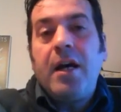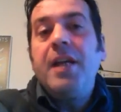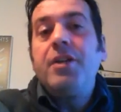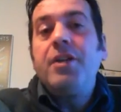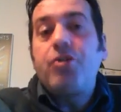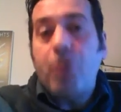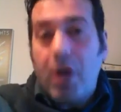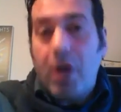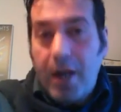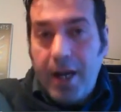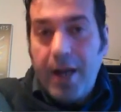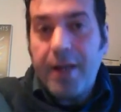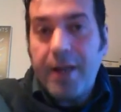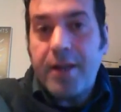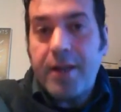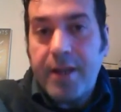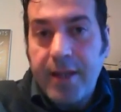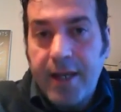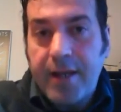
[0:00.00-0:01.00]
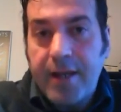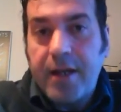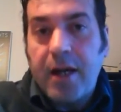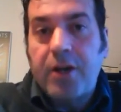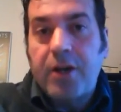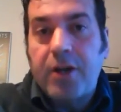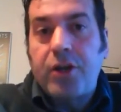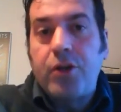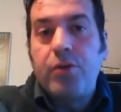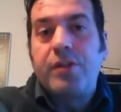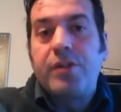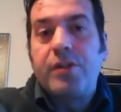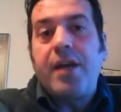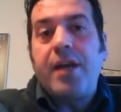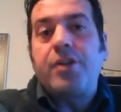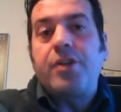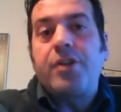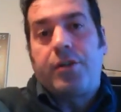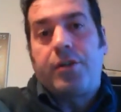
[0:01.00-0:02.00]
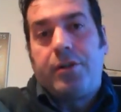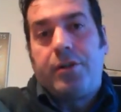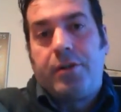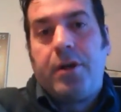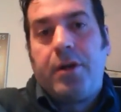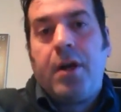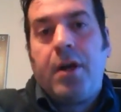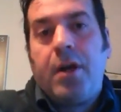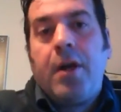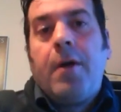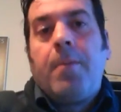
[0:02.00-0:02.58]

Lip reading: intra-ethnic accusation